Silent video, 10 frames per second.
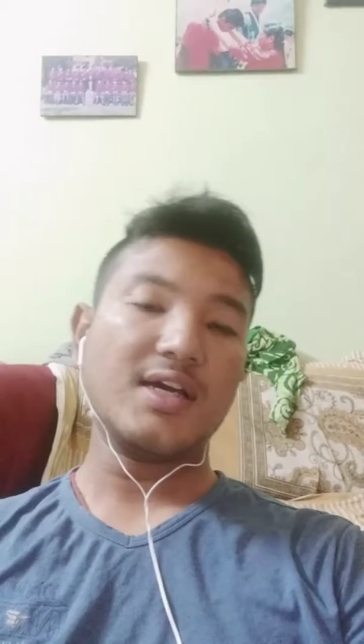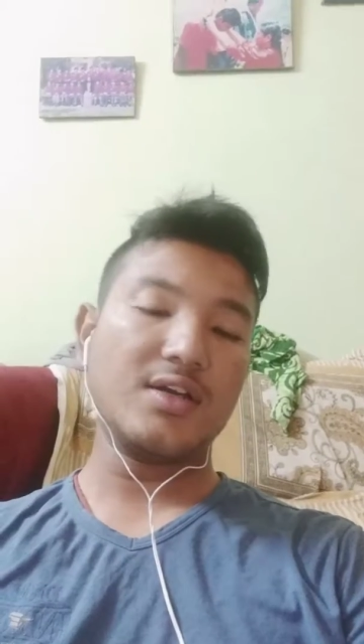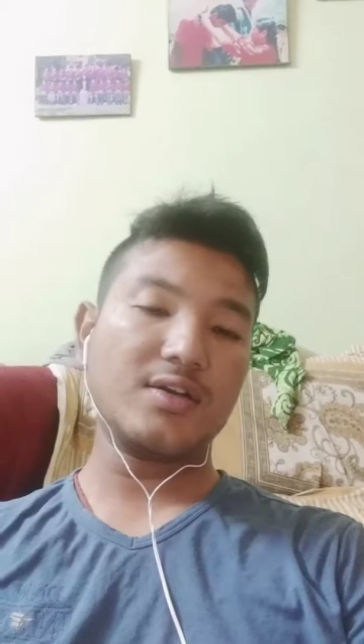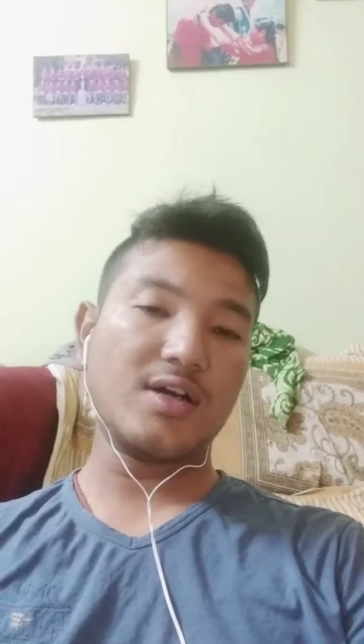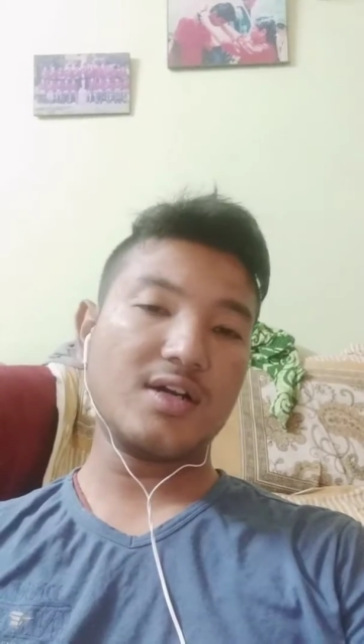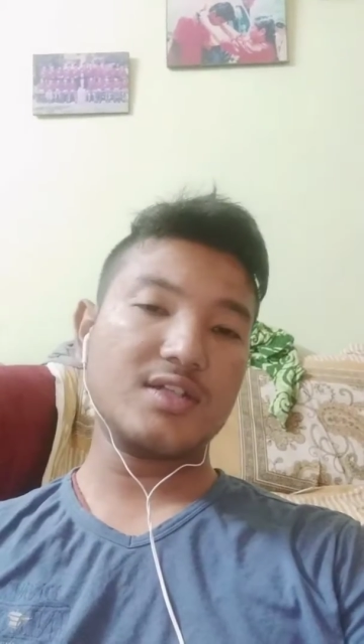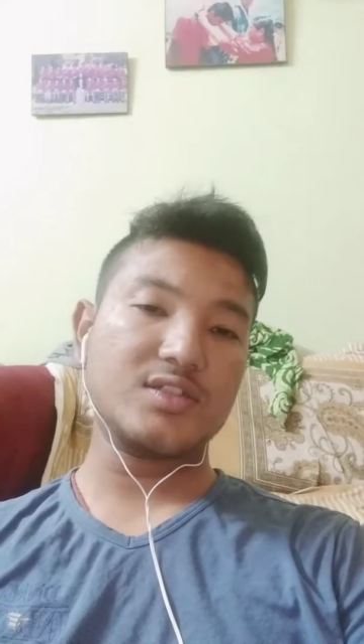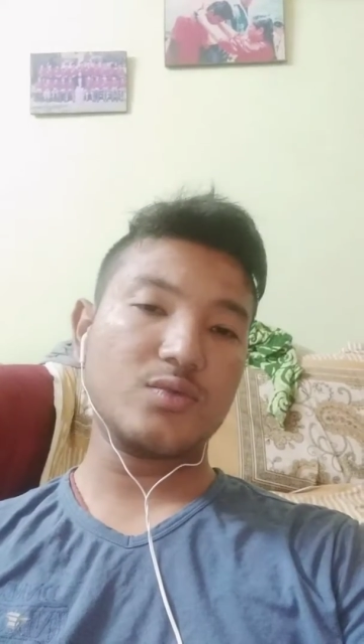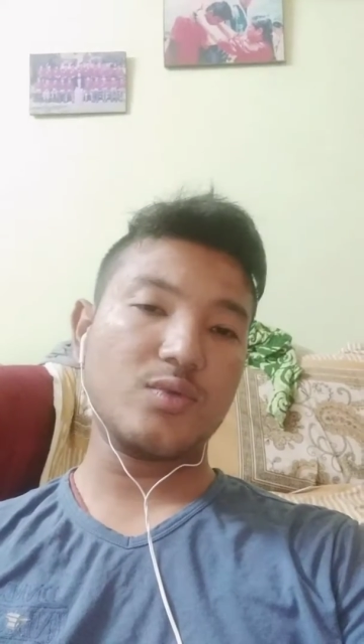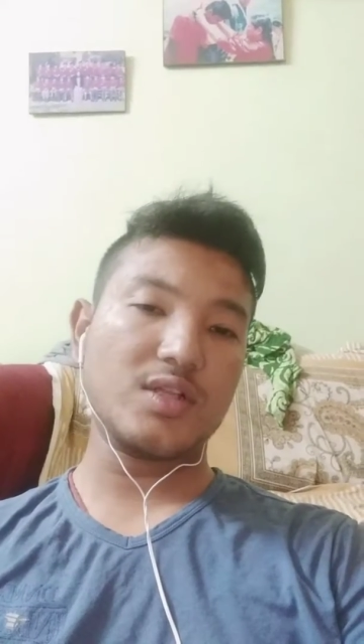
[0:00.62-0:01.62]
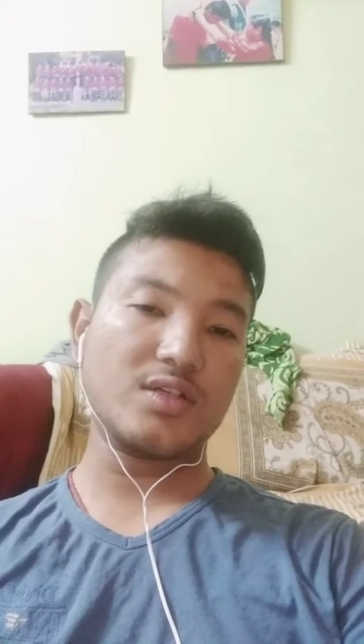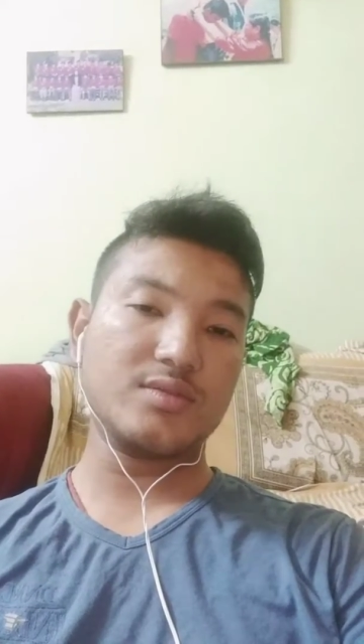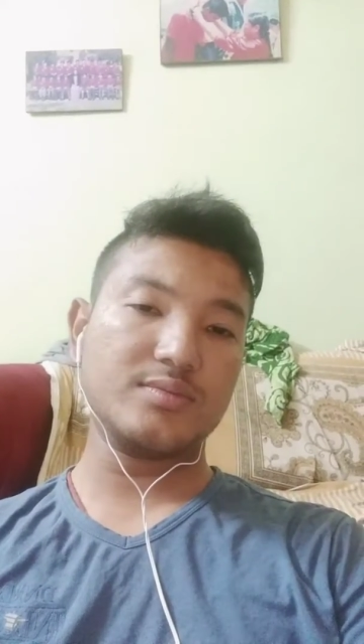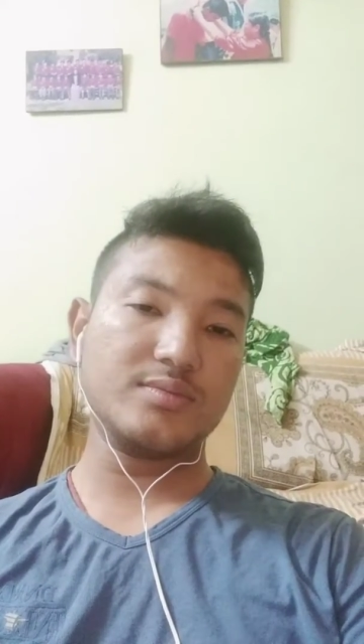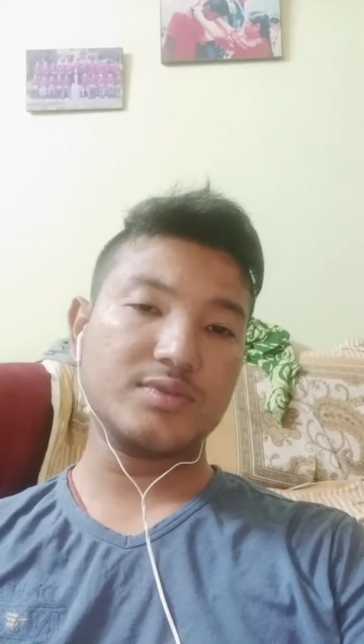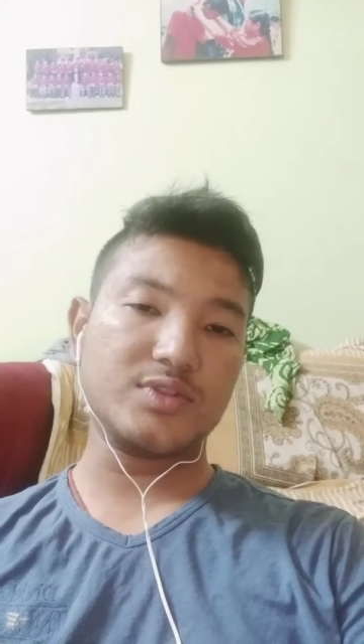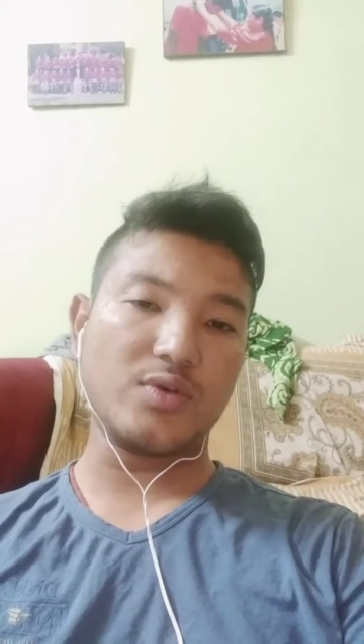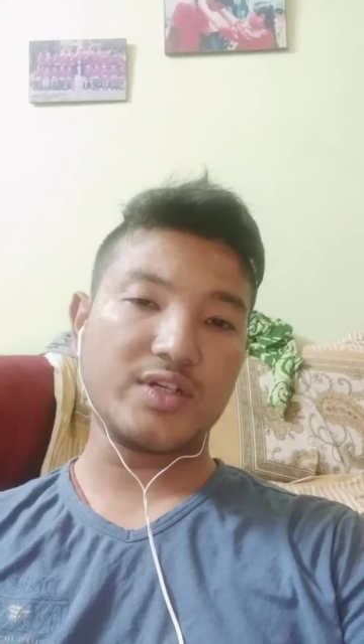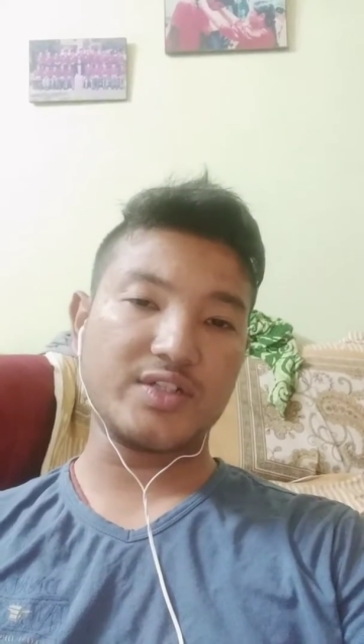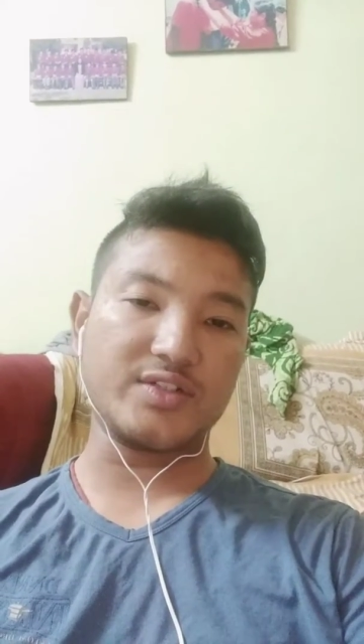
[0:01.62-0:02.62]
Hello guys, welcome to
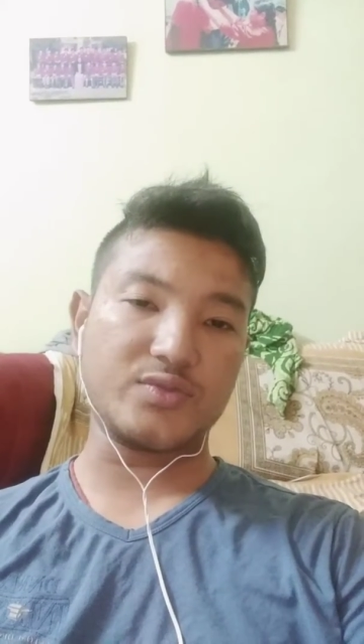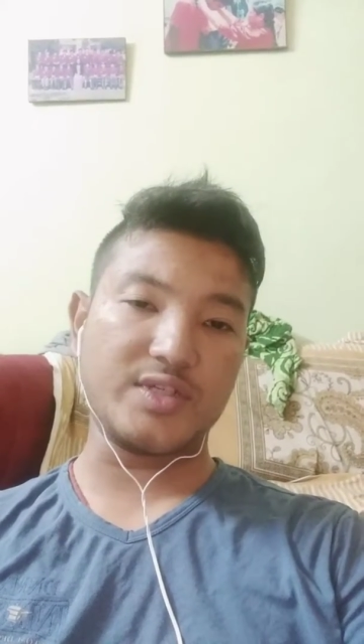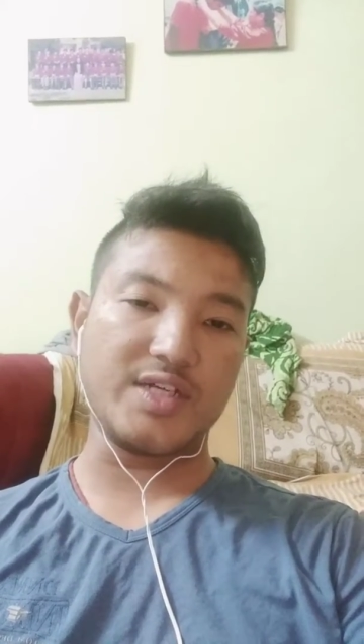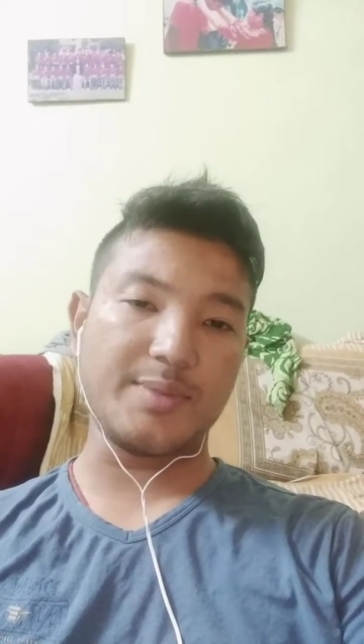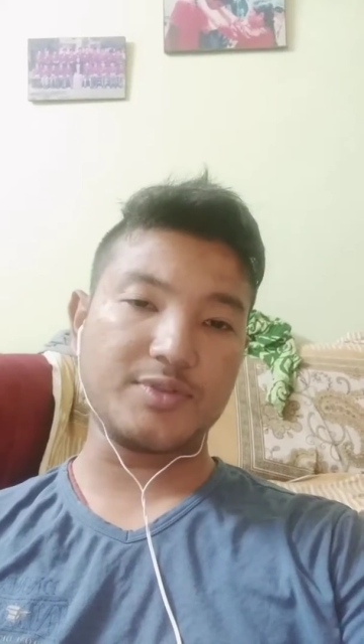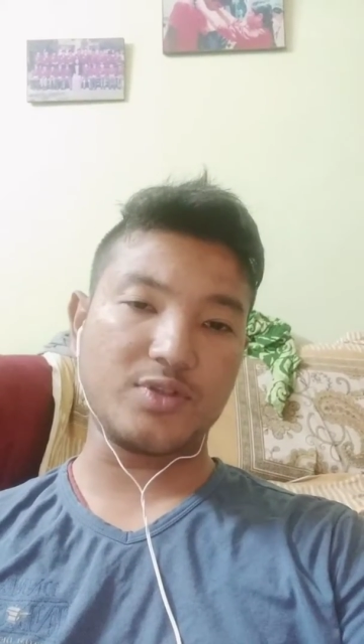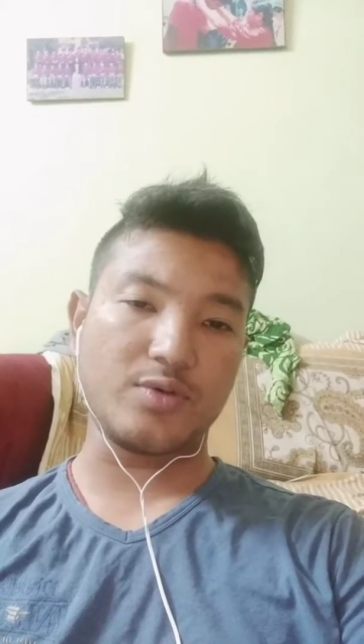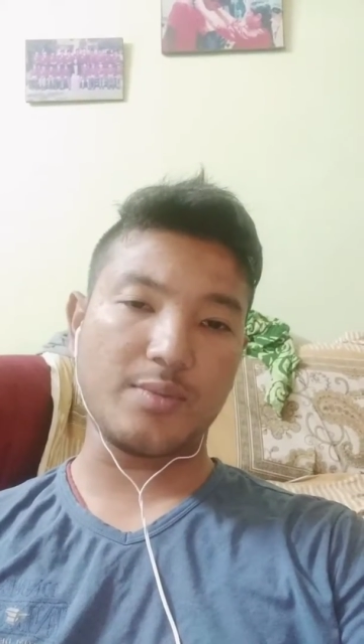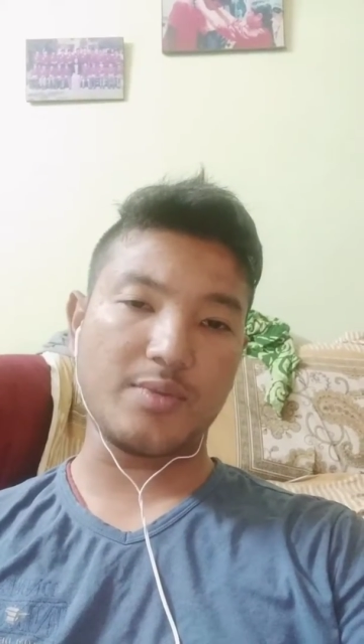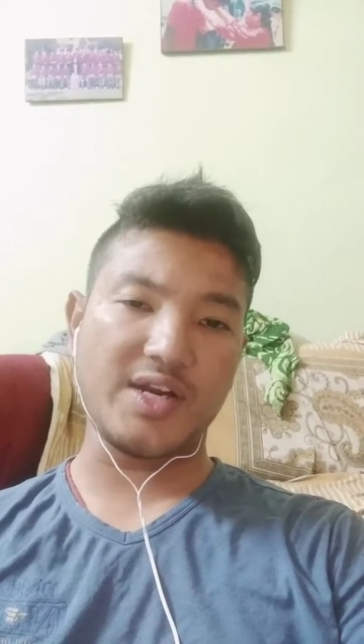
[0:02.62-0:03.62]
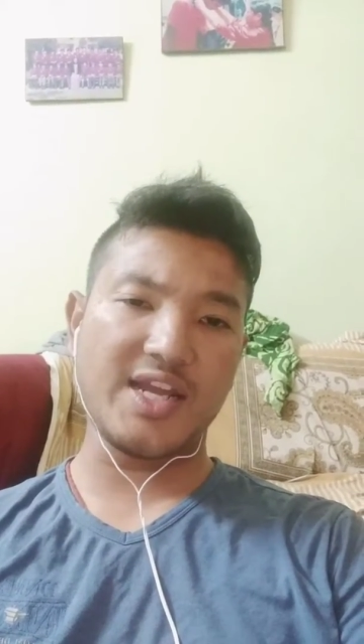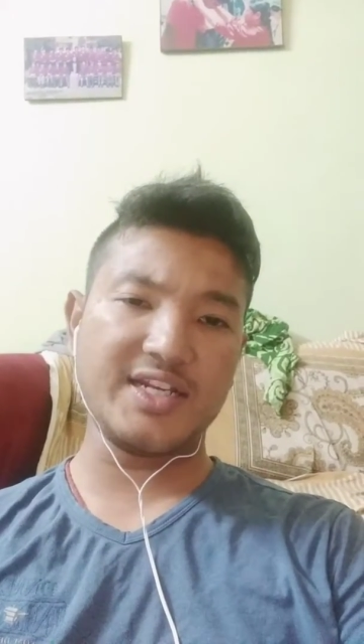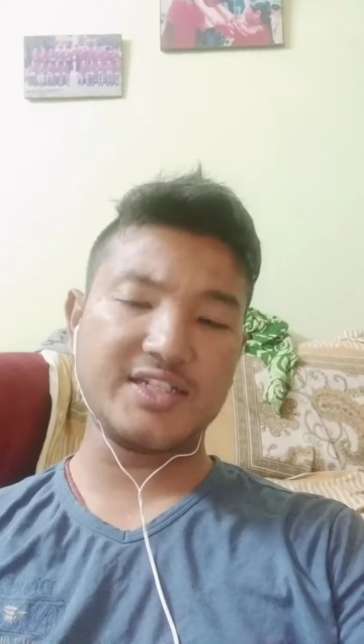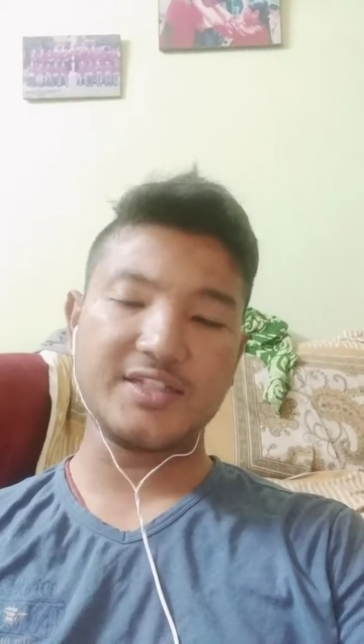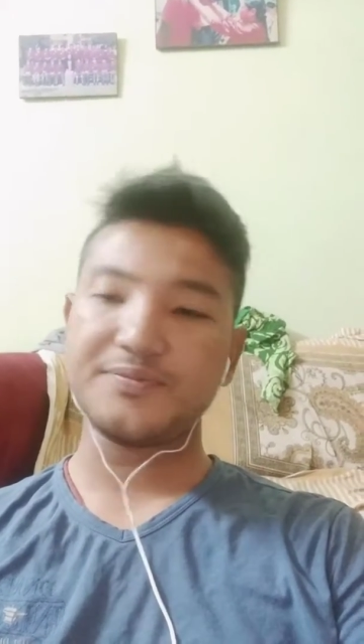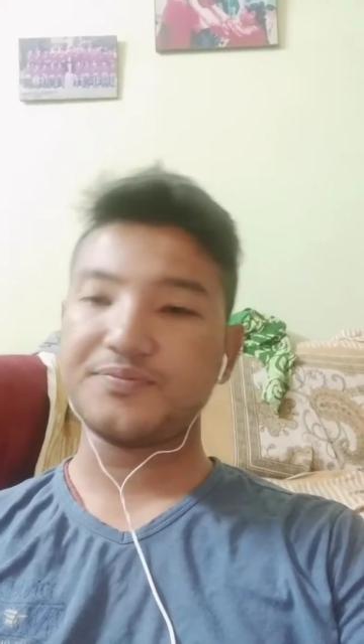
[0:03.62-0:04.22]
Article Street episode number 8.